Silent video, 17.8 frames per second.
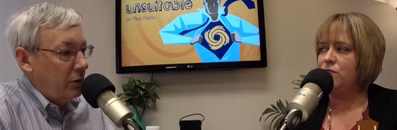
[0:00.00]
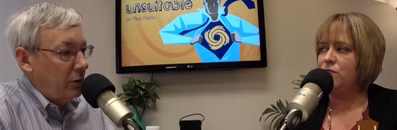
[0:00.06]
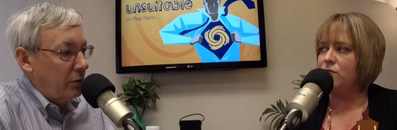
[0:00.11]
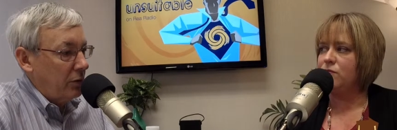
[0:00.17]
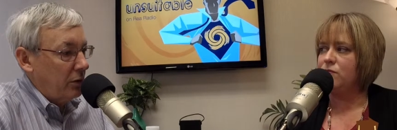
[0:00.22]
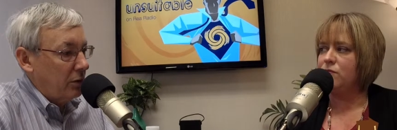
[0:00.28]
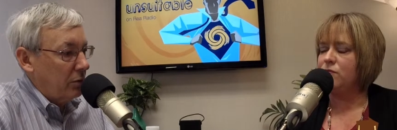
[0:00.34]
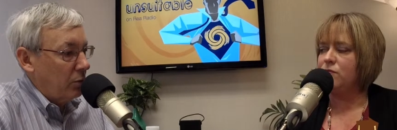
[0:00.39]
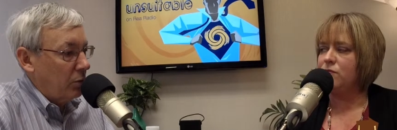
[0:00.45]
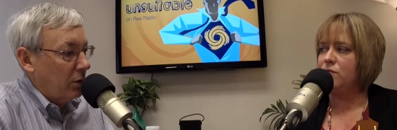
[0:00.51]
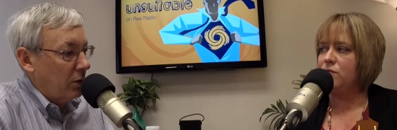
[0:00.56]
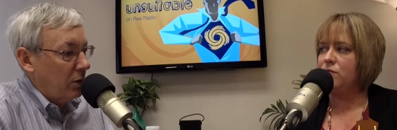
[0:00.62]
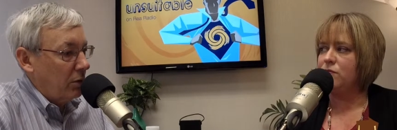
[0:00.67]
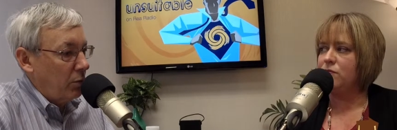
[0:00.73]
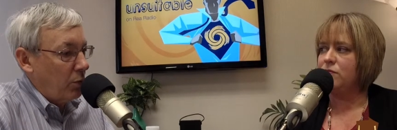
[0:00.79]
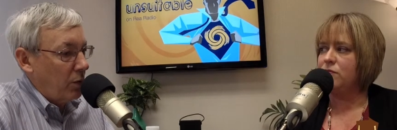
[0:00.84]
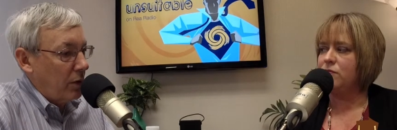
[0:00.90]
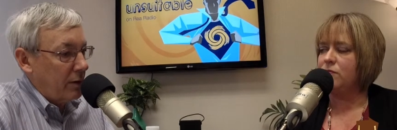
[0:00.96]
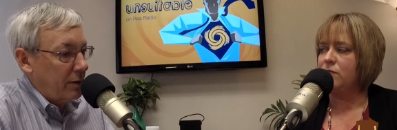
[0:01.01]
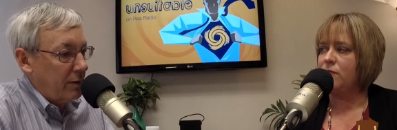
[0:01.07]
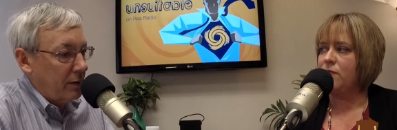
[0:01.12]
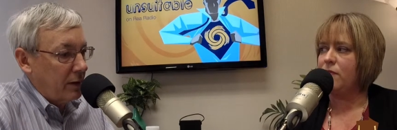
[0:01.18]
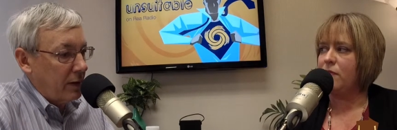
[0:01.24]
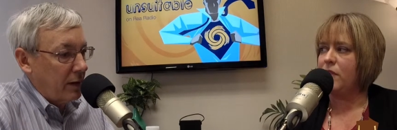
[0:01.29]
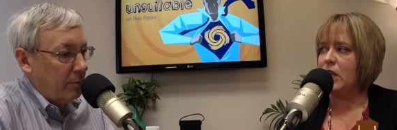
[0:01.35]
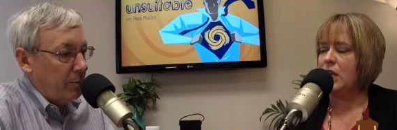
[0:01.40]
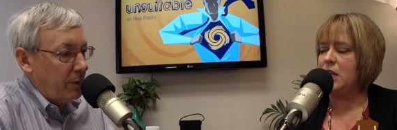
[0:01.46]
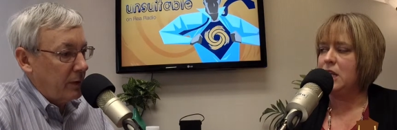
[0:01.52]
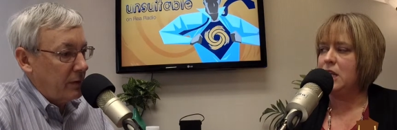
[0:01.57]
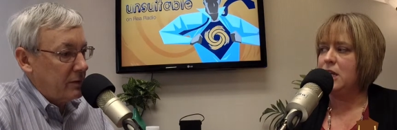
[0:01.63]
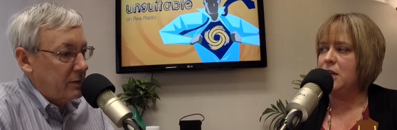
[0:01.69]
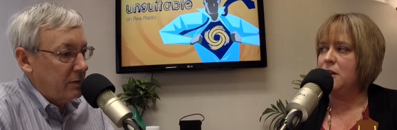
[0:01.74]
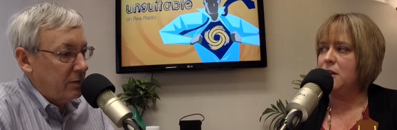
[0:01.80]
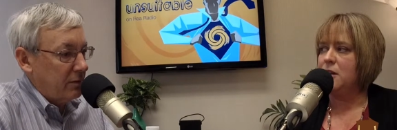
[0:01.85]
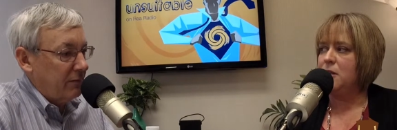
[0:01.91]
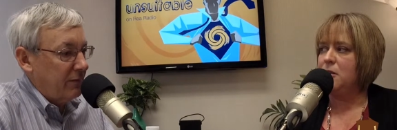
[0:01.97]
Speaker 1: could work with the company
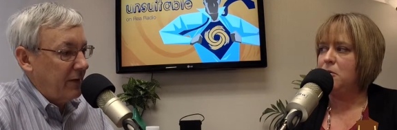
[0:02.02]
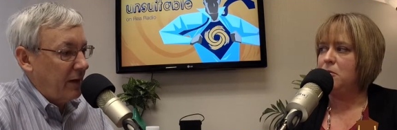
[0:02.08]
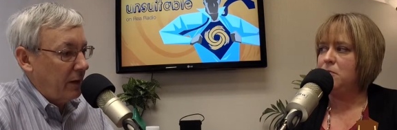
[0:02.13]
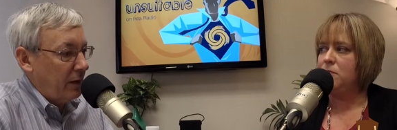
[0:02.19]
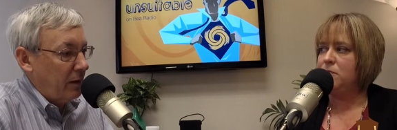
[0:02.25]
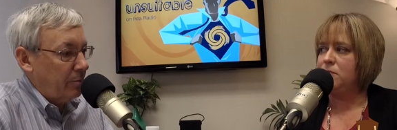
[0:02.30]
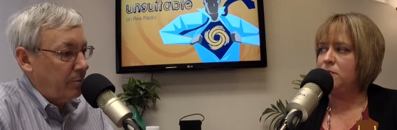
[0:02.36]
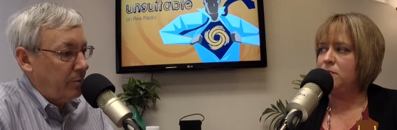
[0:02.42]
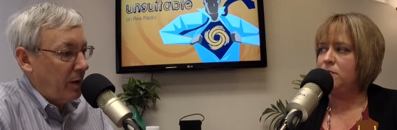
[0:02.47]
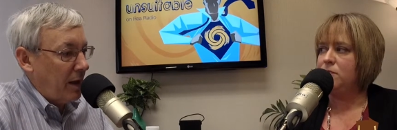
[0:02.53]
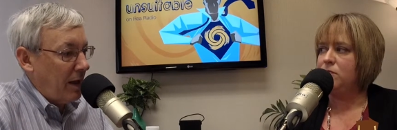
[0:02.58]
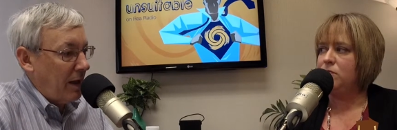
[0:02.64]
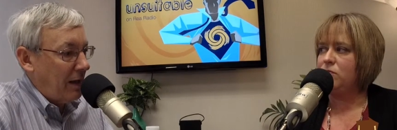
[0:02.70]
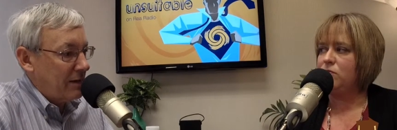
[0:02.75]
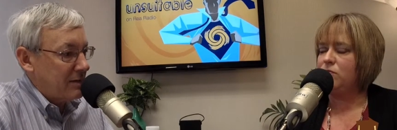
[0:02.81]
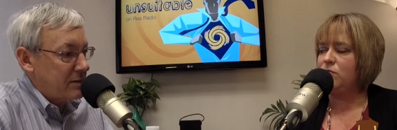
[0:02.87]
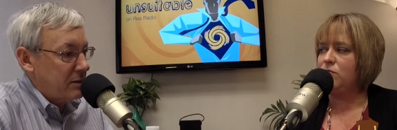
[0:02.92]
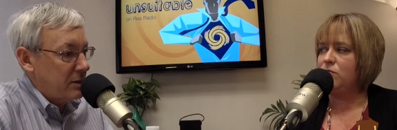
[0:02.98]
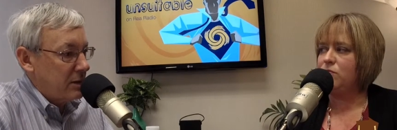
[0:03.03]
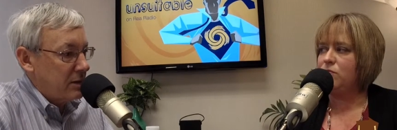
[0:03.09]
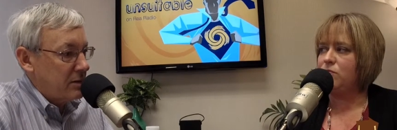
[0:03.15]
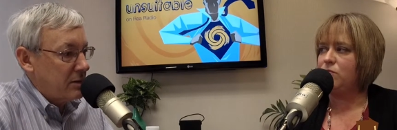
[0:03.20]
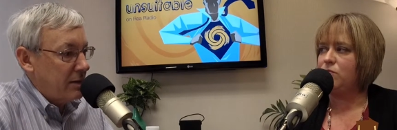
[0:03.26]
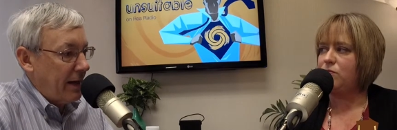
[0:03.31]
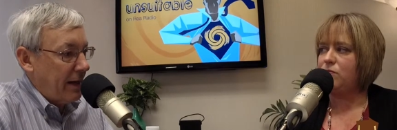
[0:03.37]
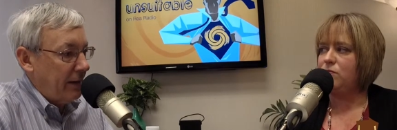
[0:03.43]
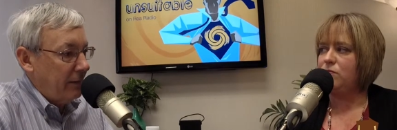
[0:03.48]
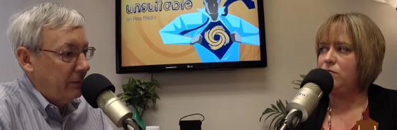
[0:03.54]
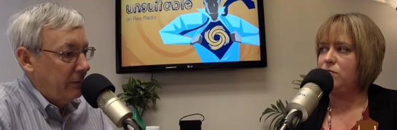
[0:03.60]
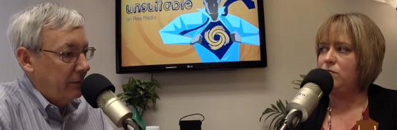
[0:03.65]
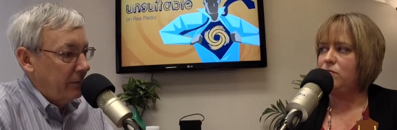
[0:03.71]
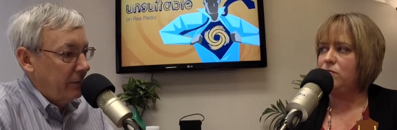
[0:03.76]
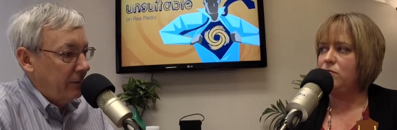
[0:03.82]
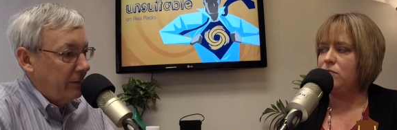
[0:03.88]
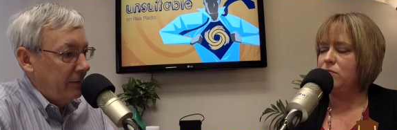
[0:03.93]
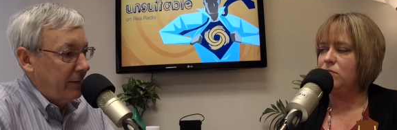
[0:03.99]
to develop policies that
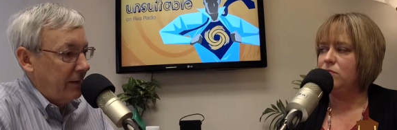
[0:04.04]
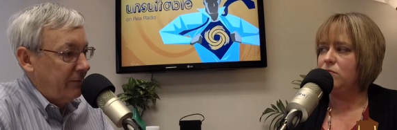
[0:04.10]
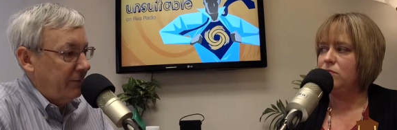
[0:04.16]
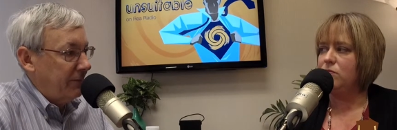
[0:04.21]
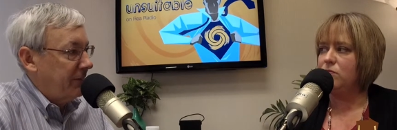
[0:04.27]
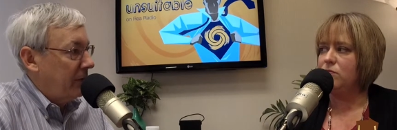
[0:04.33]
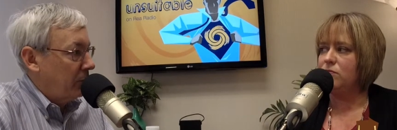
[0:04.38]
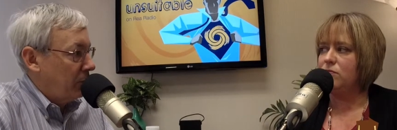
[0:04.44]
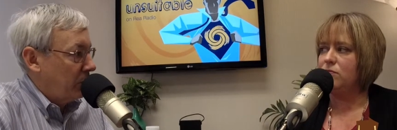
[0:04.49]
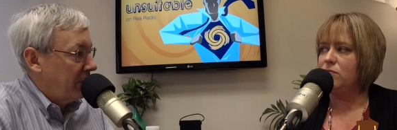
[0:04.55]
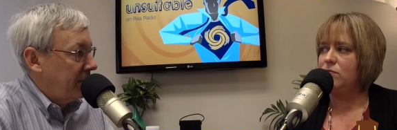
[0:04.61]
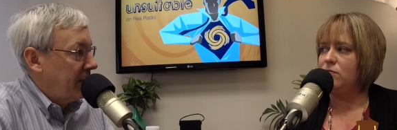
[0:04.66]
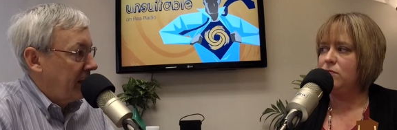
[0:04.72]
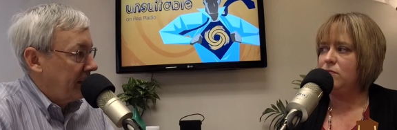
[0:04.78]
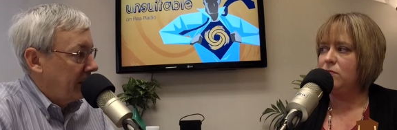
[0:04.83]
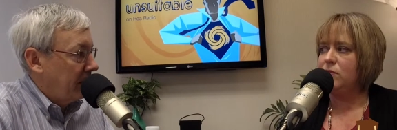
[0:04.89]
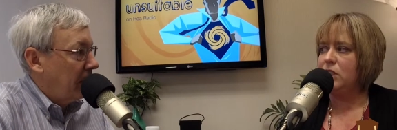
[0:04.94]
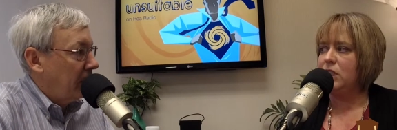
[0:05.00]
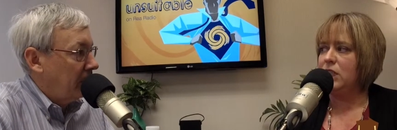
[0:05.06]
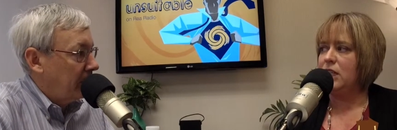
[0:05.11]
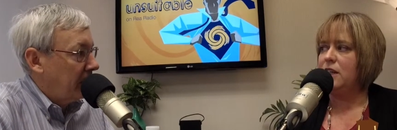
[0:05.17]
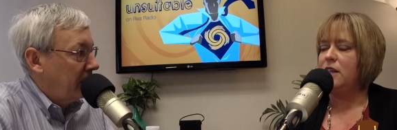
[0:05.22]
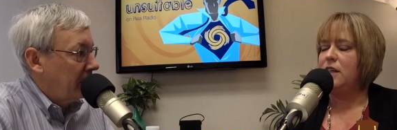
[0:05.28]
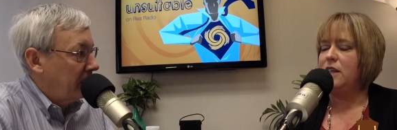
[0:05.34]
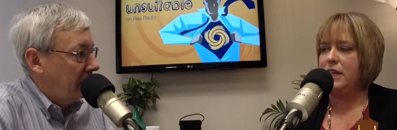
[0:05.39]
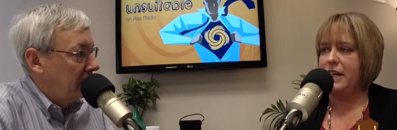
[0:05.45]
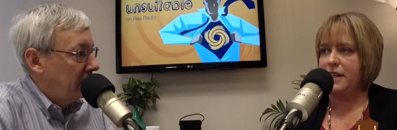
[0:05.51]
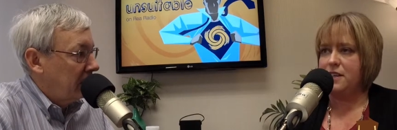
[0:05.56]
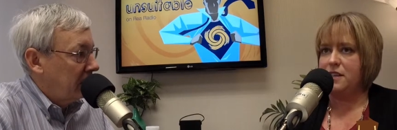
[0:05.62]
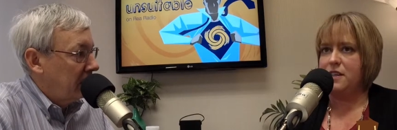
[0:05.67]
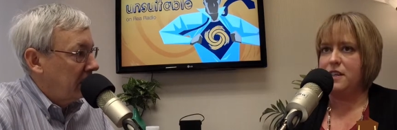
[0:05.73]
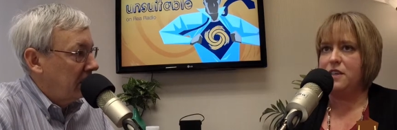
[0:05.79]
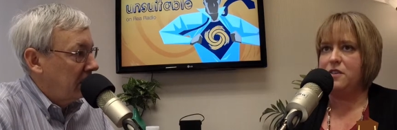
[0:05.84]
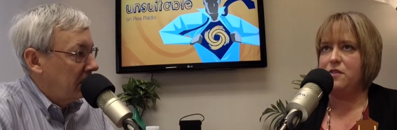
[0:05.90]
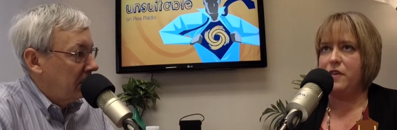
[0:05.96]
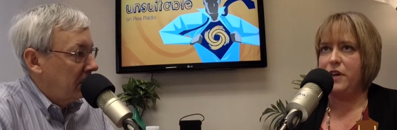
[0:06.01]
fit with that company.
Speaker 2: Yes,
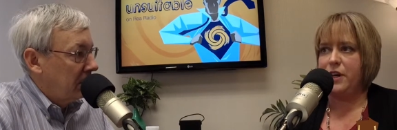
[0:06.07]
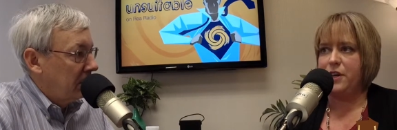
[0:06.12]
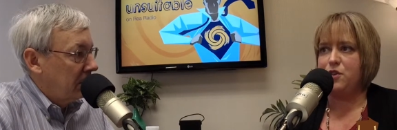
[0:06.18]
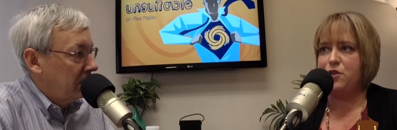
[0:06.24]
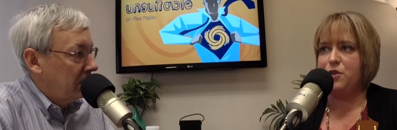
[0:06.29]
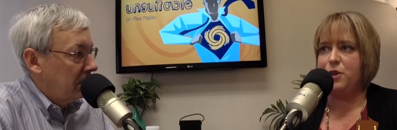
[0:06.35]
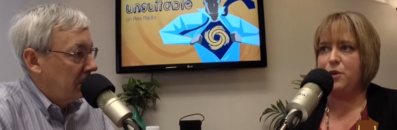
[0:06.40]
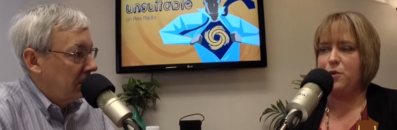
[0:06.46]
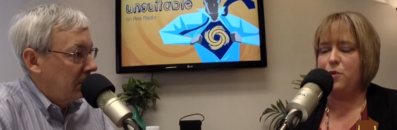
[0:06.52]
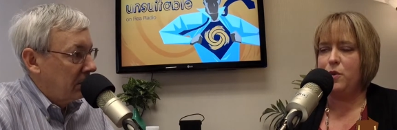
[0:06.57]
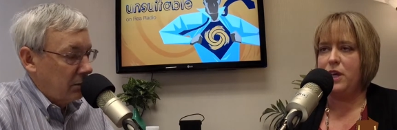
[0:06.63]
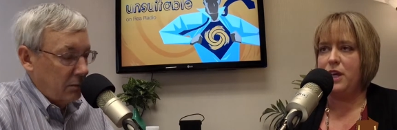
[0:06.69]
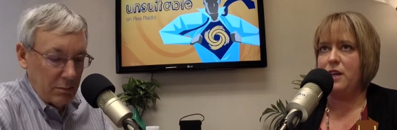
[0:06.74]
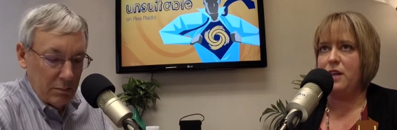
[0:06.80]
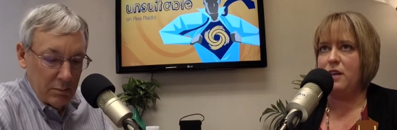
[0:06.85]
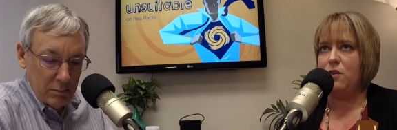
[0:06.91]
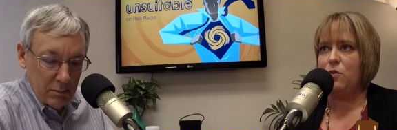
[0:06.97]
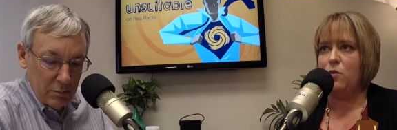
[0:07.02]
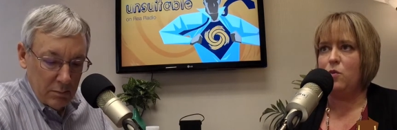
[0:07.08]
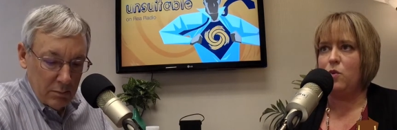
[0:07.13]
that's very true.